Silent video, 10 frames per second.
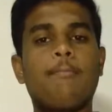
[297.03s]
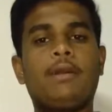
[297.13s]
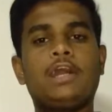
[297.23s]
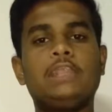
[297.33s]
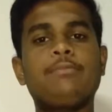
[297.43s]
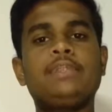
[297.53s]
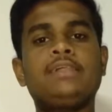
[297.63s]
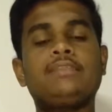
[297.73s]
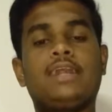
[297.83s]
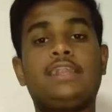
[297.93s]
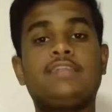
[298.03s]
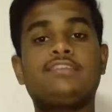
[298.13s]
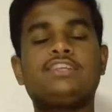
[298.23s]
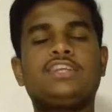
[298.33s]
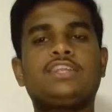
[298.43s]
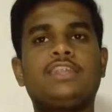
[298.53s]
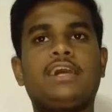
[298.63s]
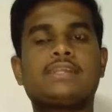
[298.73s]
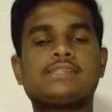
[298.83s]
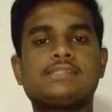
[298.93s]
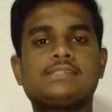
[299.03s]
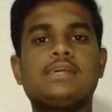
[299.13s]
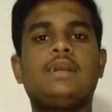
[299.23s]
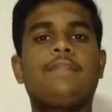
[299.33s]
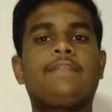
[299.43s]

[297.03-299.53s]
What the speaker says: Parliament has unrestricted access.